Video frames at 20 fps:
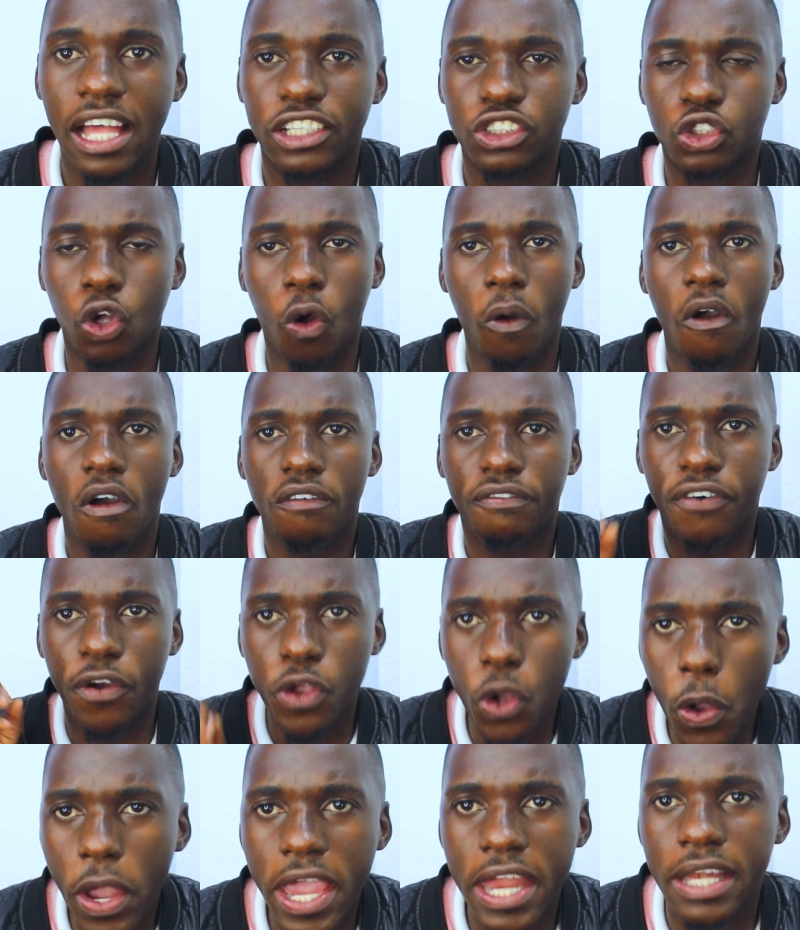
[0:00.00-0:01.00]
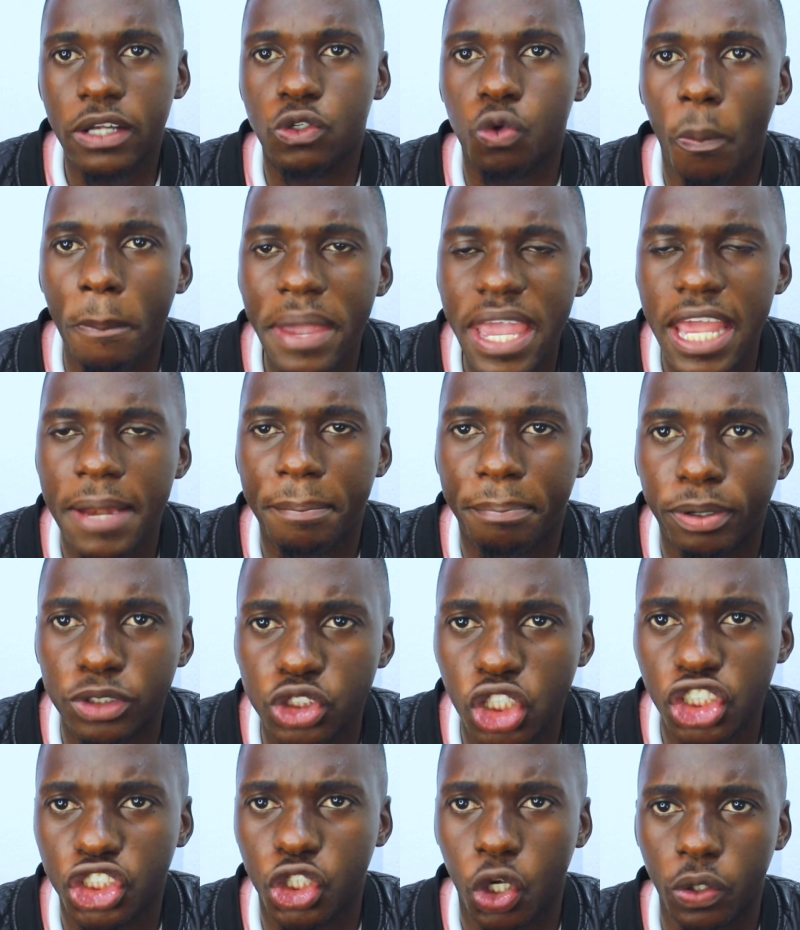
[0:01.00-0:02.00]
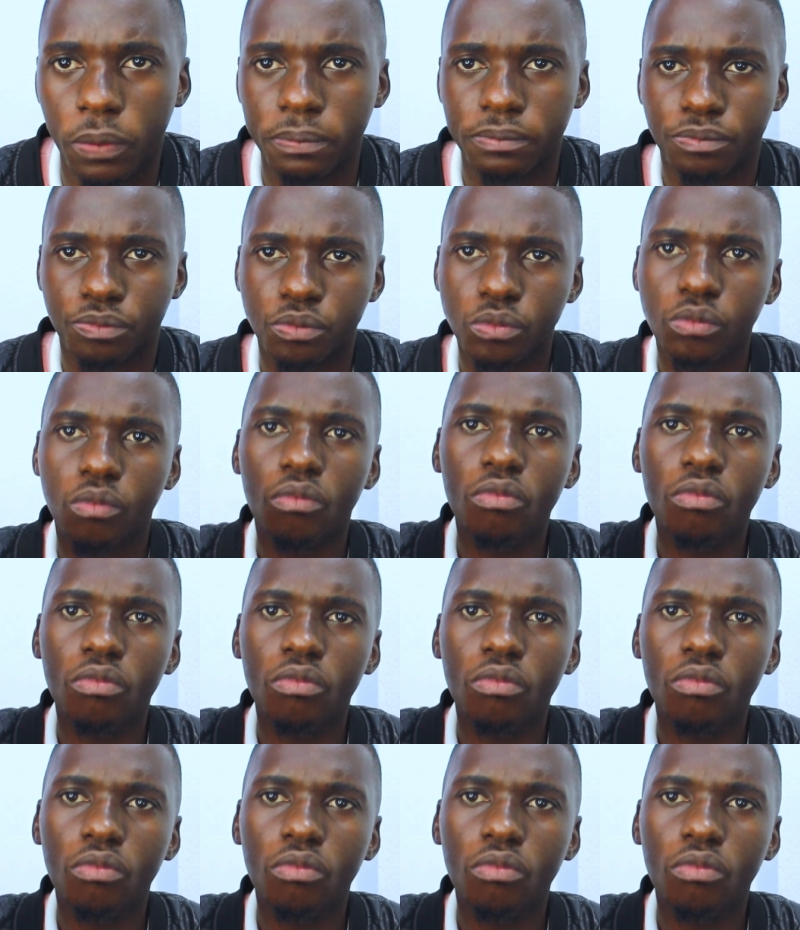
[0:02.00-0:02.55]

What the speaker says: So for you to be in position